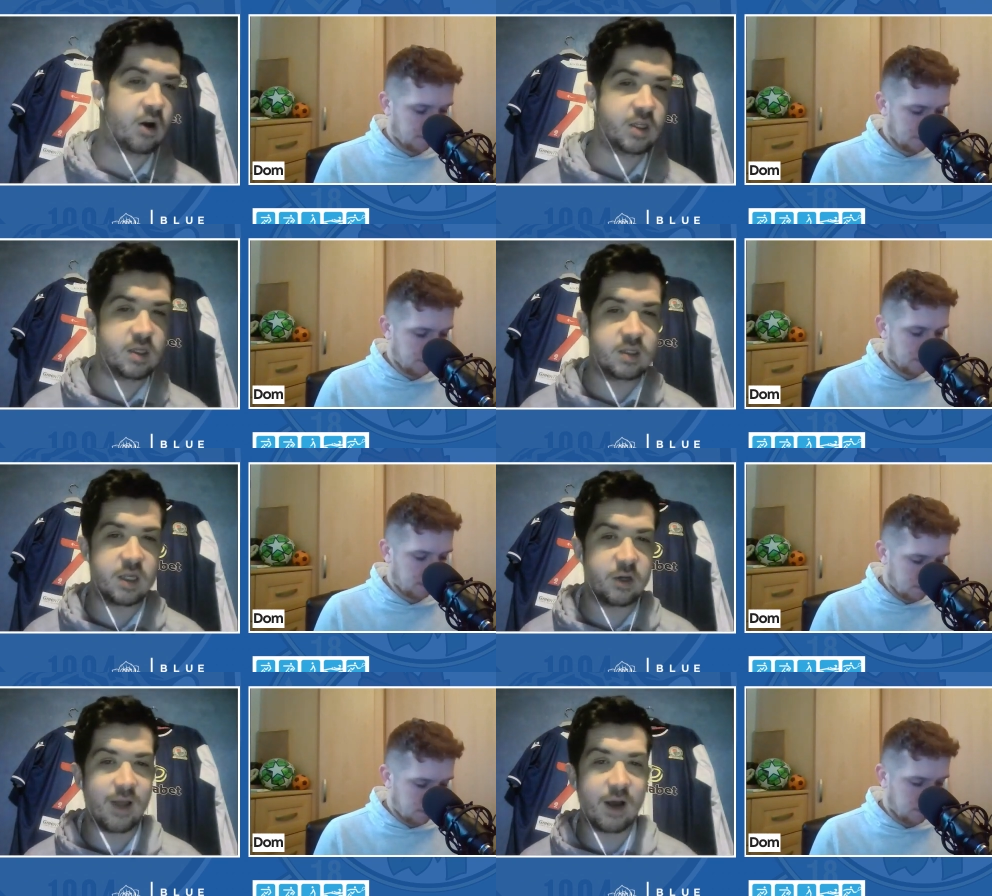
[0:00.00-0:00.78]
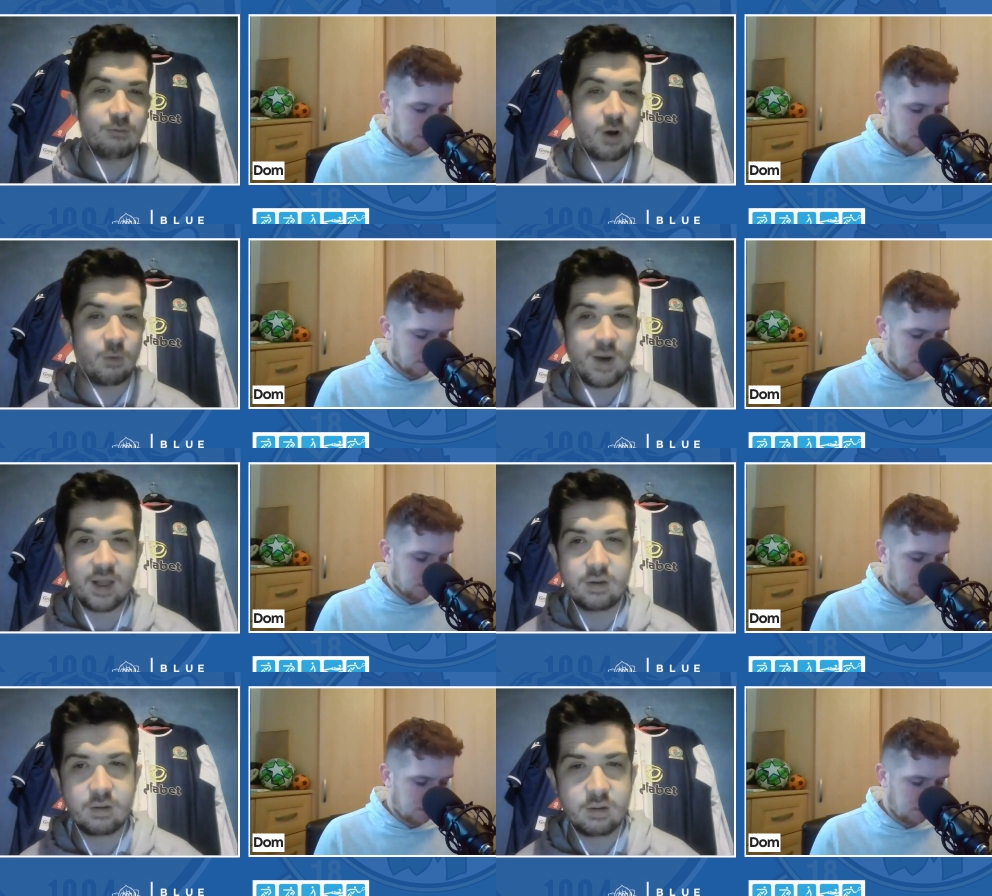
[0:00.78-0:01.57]
Speaker 1: in Carter to do that role
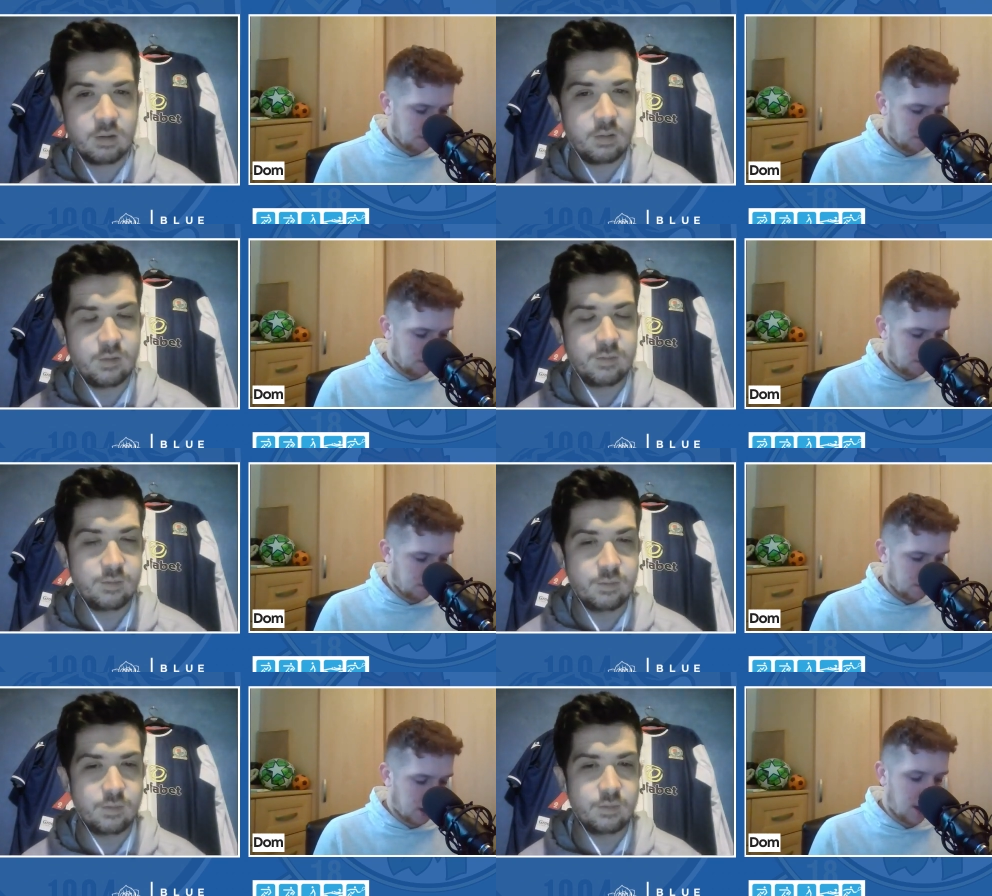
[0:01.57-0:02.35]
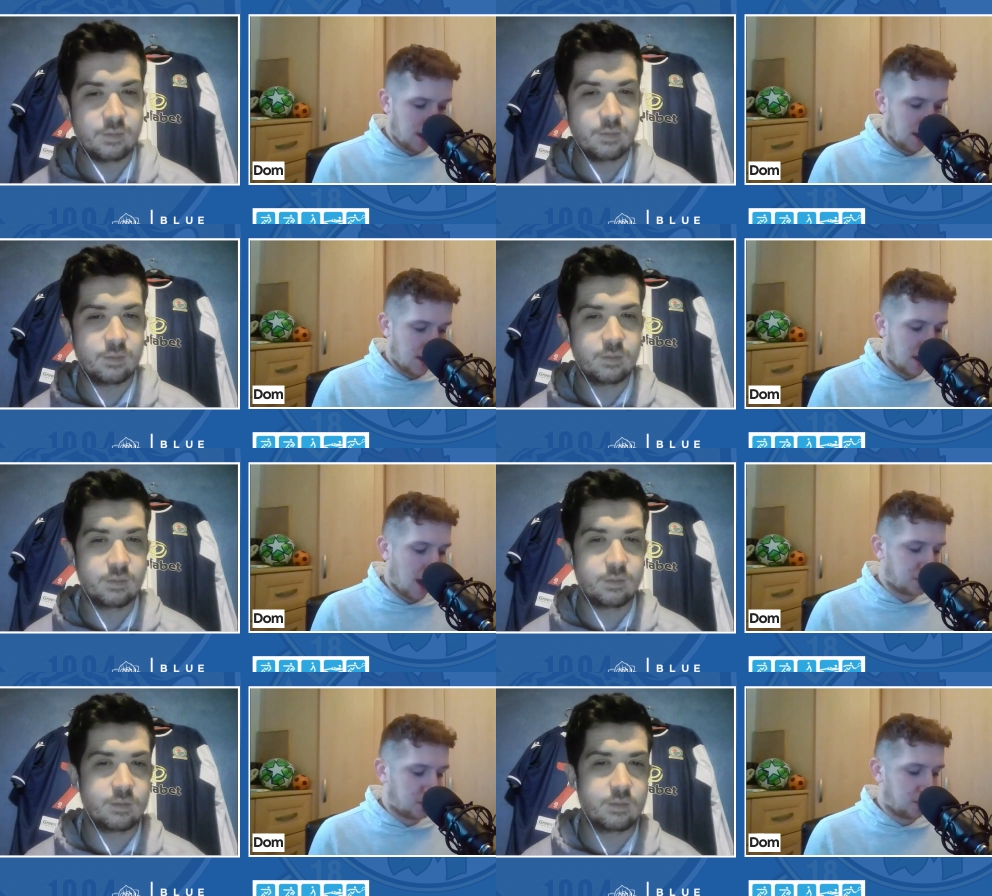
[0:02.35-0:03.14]
well?
Speaker 2: Yeah,
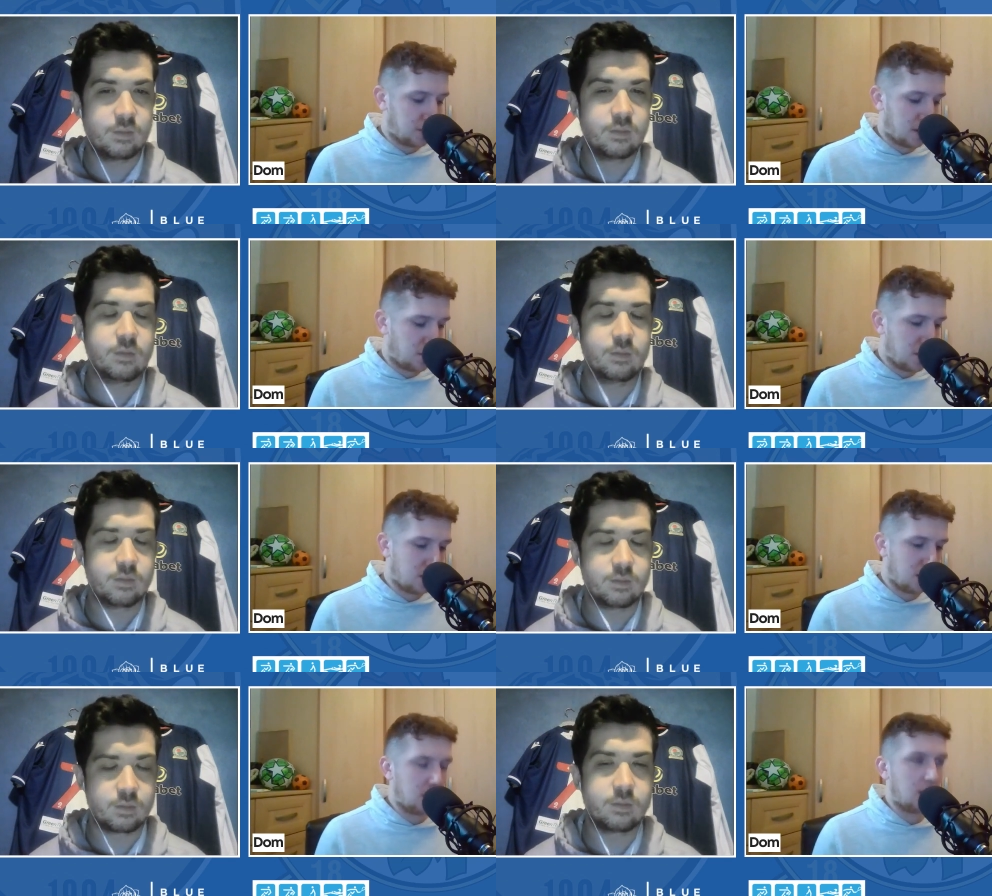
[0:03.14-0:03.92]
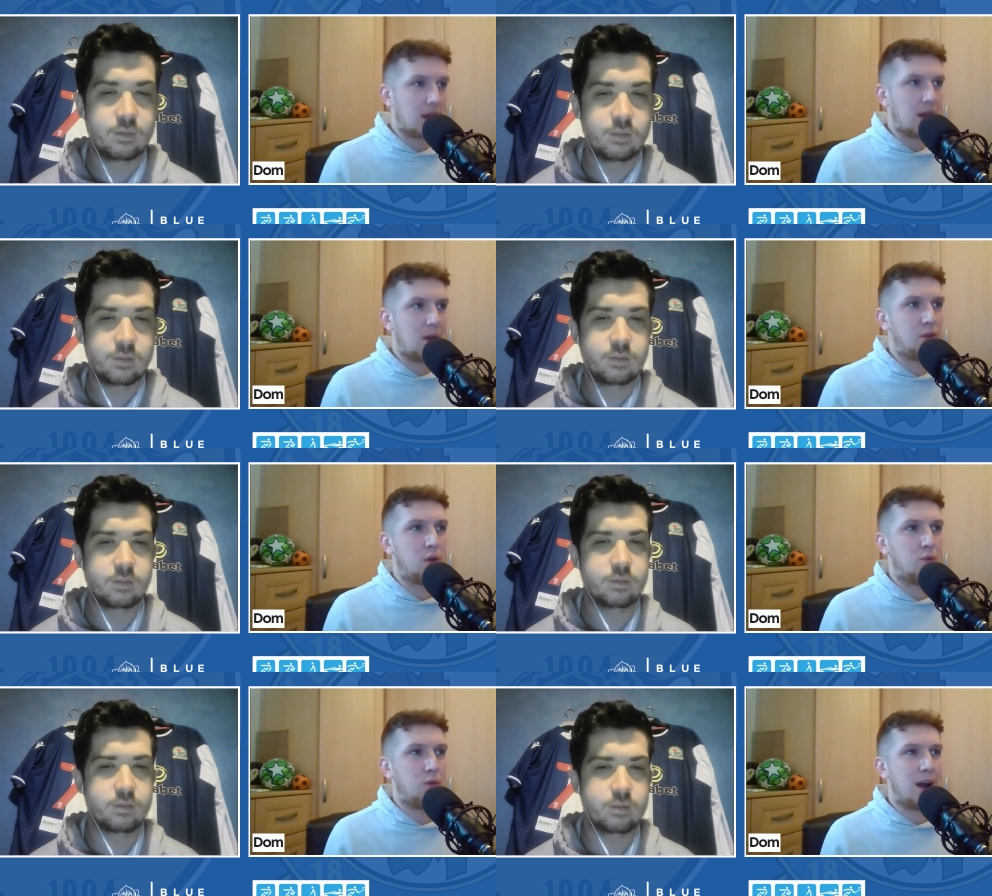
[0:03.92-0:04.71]
absolutely. When he was at
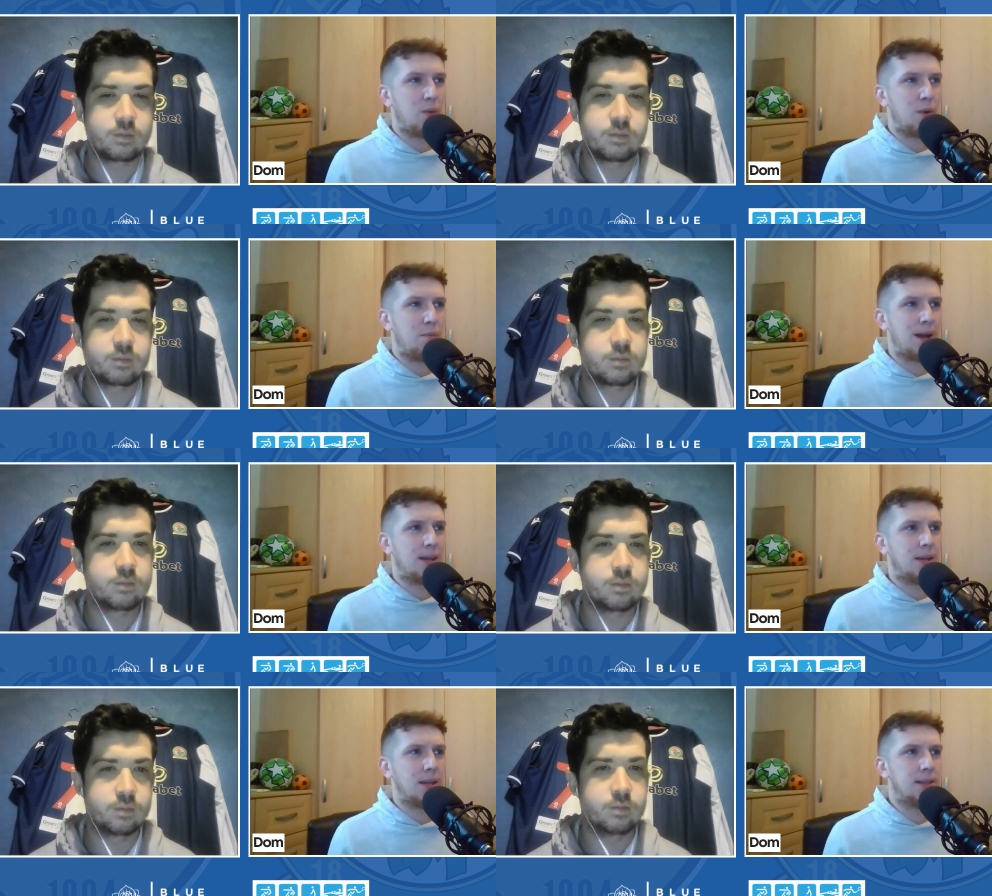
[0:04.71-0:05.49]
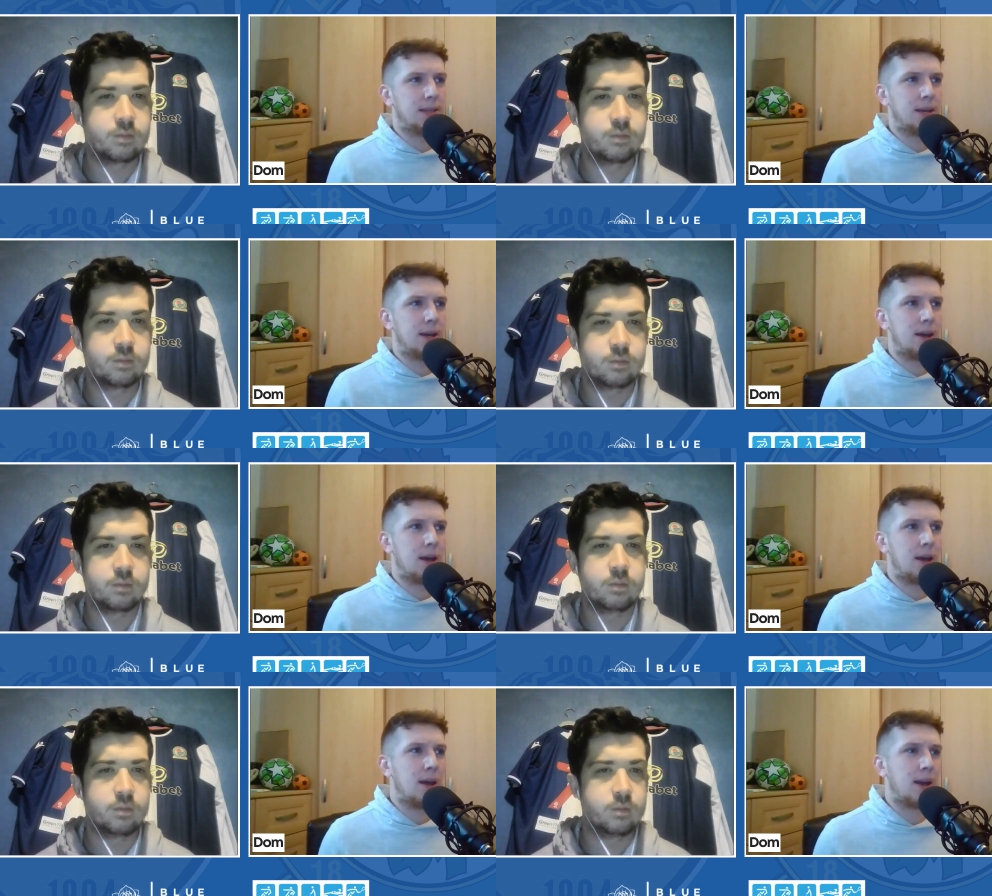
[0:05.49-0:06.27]
right wing back at,
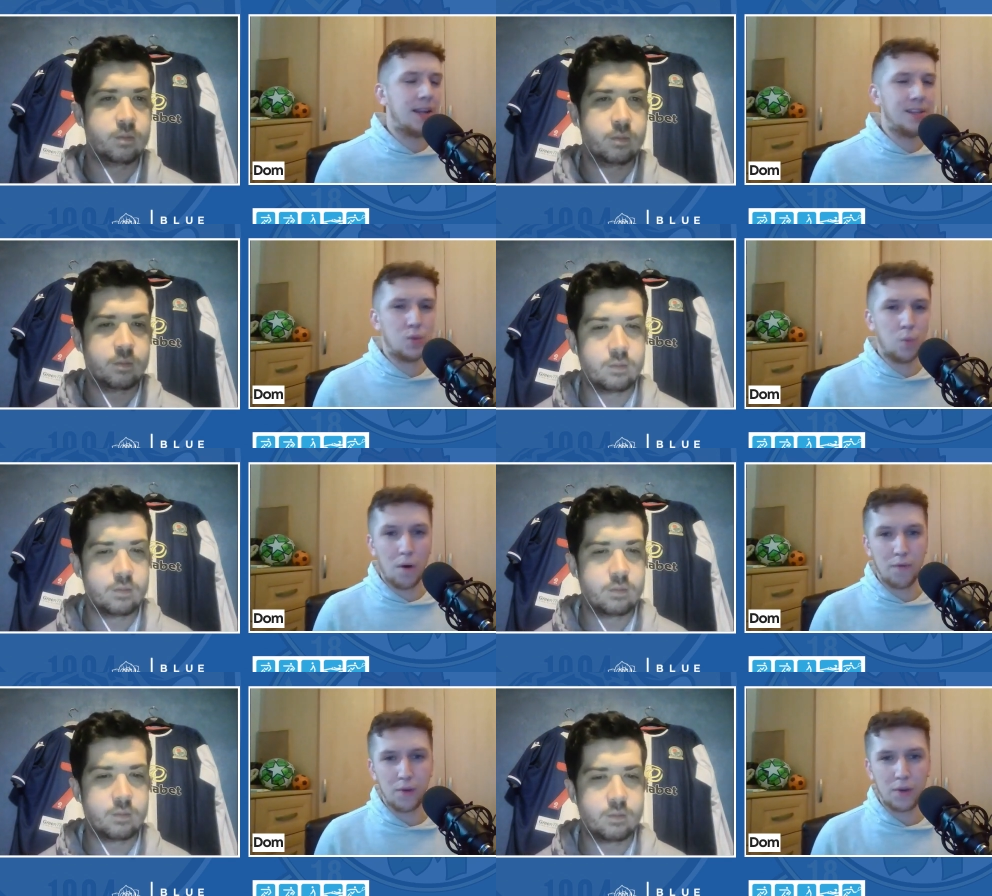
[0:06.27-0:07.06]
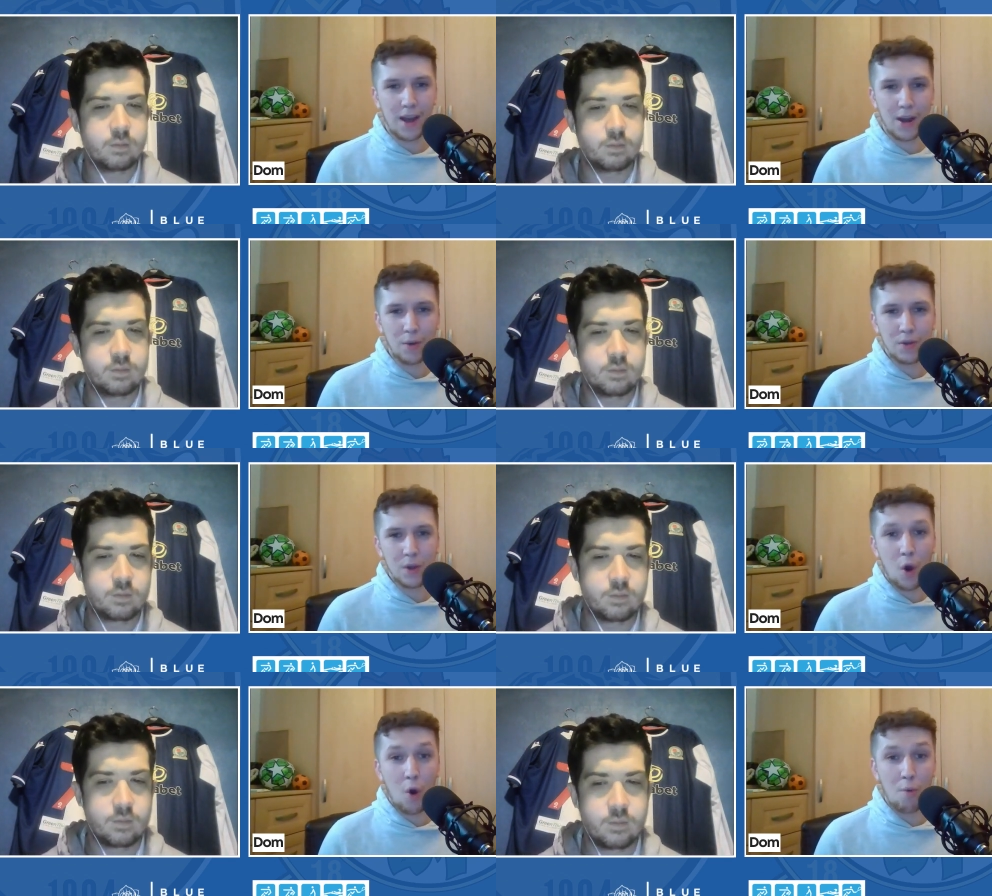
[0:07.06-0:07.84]
uh, against Watford, I know it's at
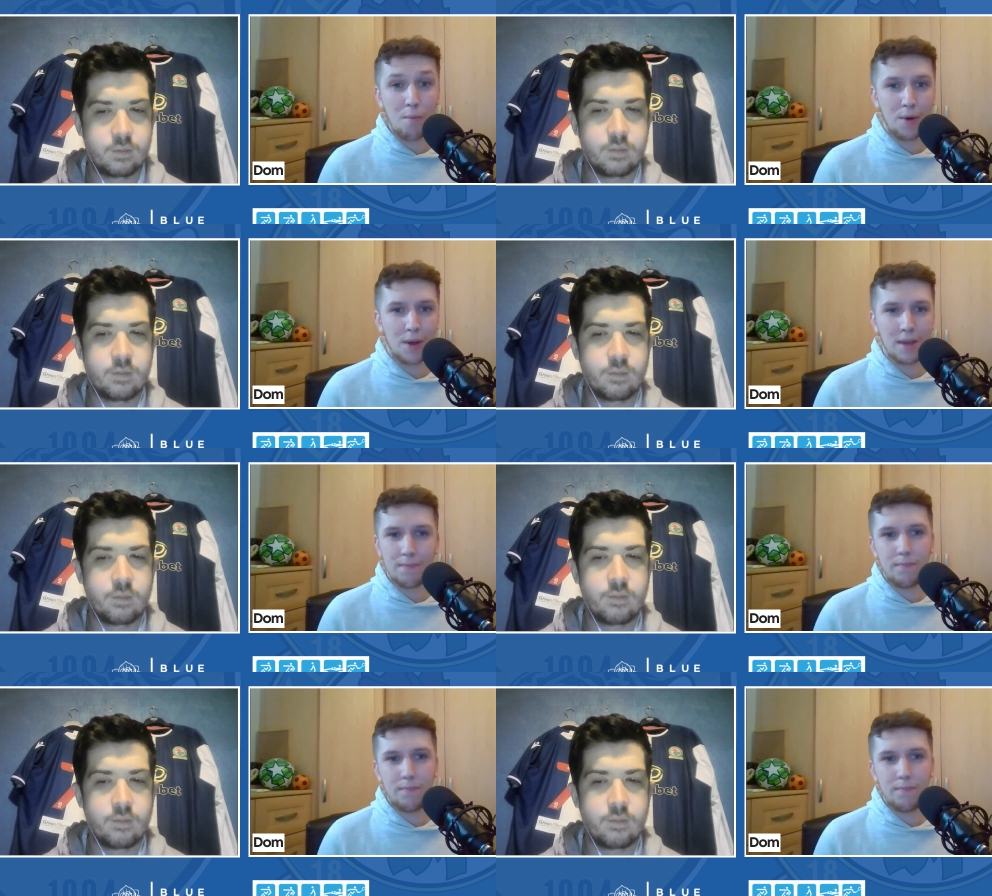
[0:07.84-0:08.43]
home, but he